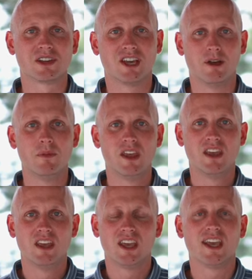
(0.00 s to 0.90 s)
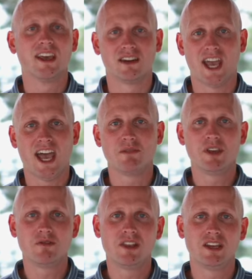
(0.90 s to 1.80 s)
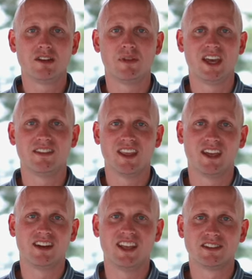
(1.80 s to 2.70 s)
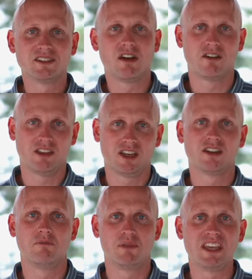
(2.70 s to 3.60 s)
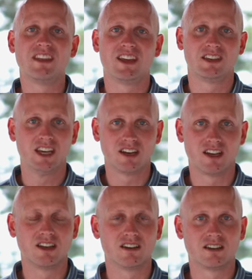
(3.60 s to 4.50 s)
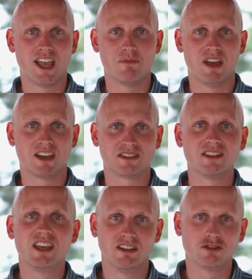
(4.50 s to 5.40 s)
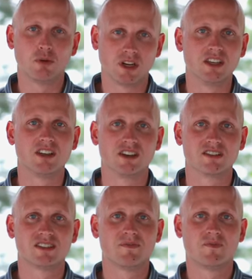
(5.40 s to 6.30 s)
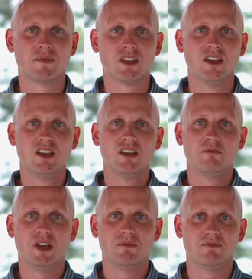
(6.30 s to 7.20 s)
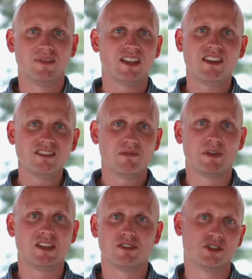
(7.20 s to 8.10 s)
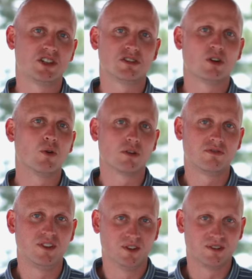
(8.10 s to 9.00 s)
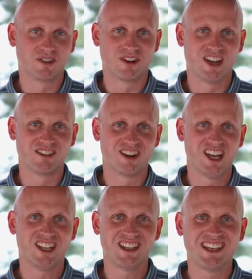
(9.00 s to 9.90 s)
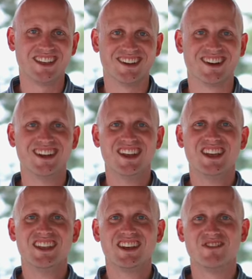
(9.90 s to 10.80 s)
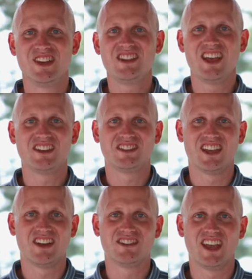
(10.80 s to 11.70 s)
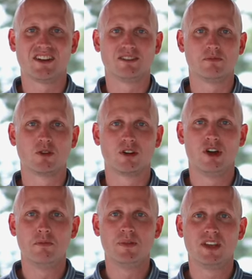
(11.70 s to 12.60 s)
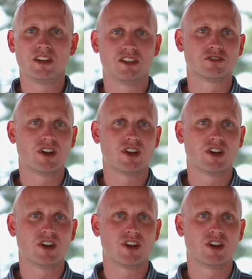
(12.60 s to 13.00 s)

ago. And I'd be willing to bet that it's certainly going to be like Cary and Apex in 20 years. But that doesn't mean there's just cornfields around, right? Either. Wendell's downtown is more open and